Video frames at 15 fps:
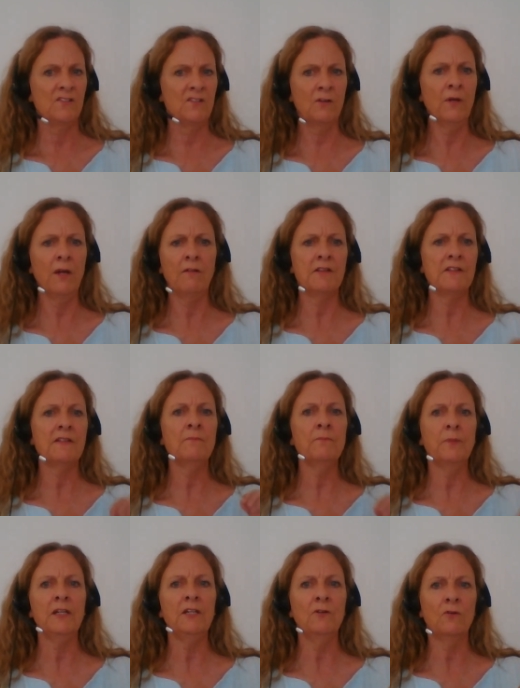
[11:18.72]
Syria is
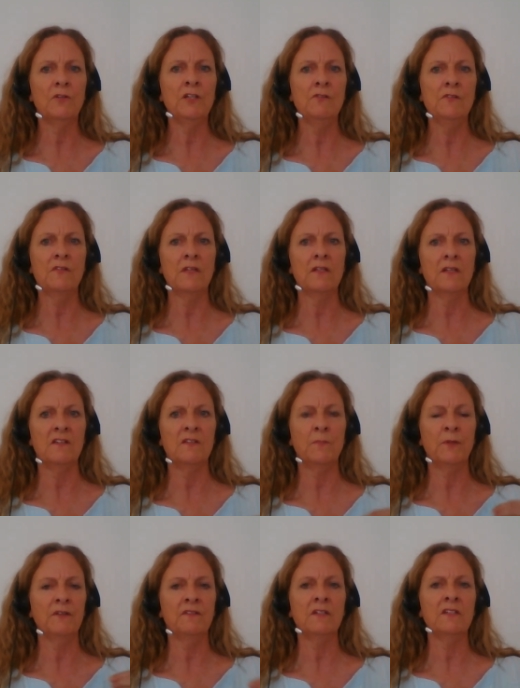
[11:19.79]
simply not using these
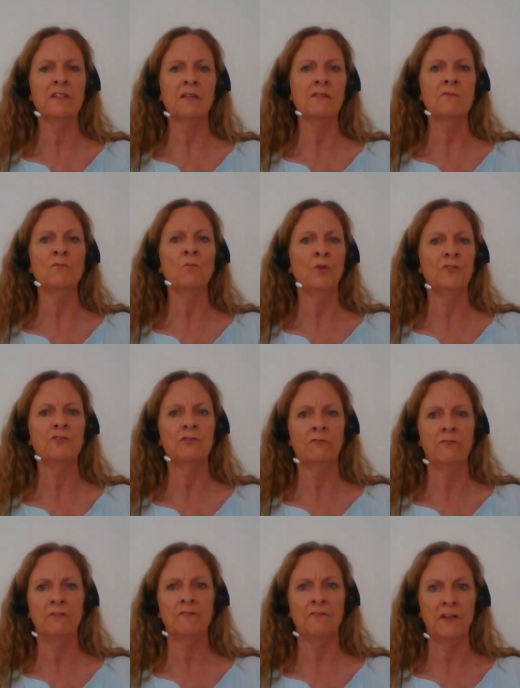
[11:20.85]
because it doesn't want to
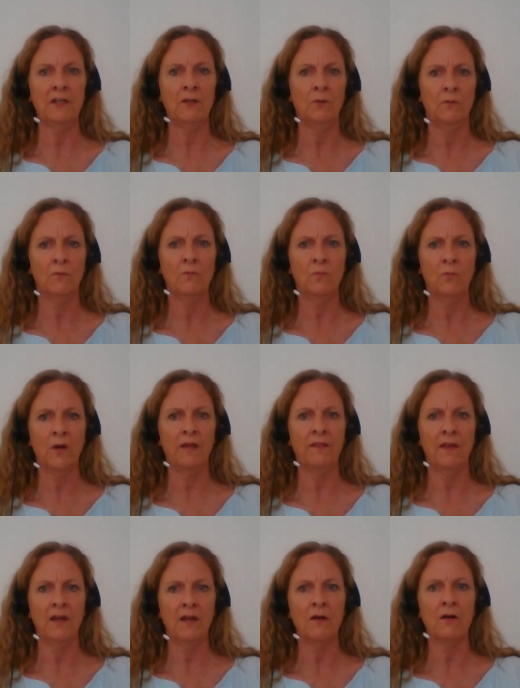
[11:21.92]
reveal where
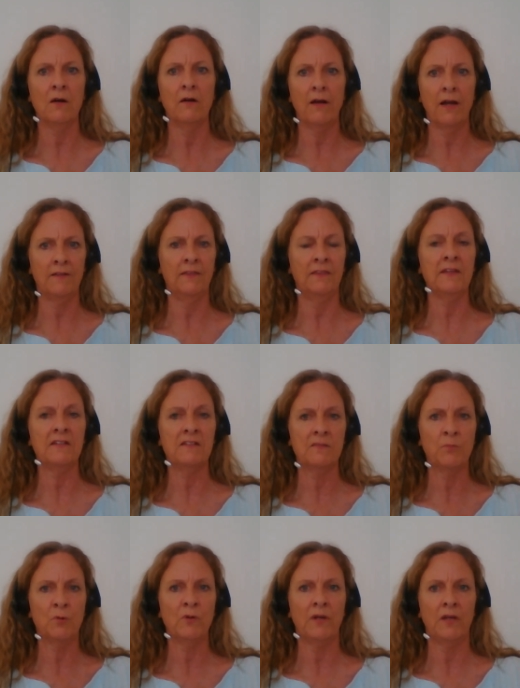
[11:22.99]
they are at this
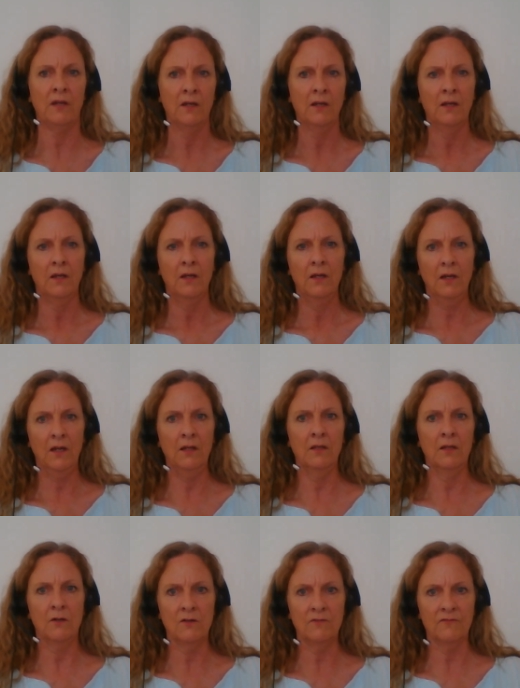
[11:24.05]
point
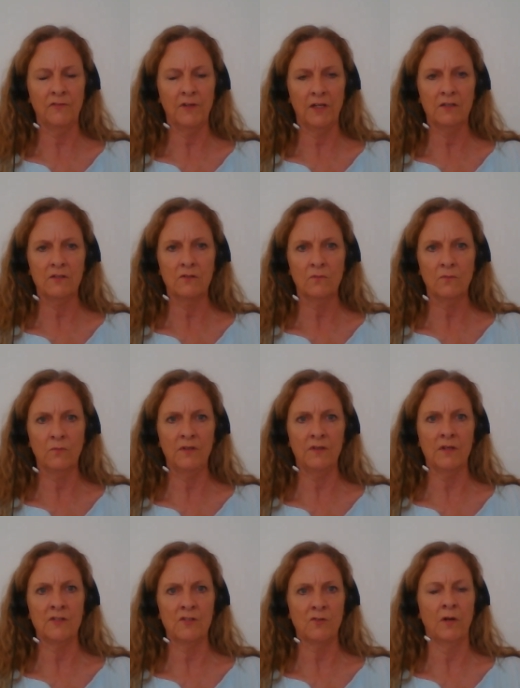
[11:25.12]
in the conflict
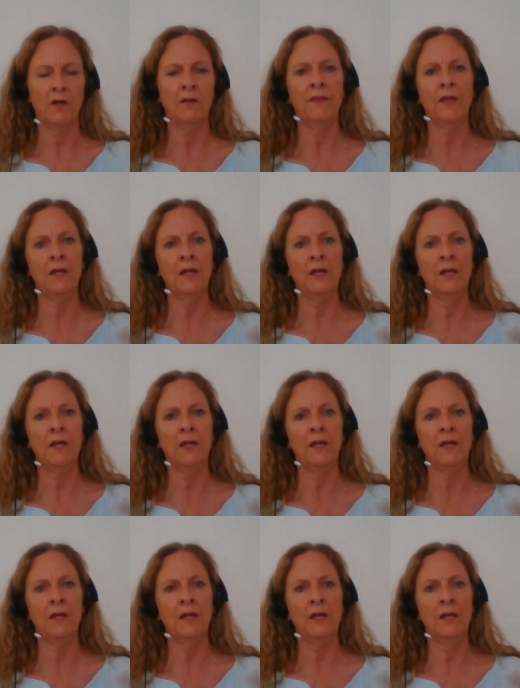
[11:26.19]
with Israel.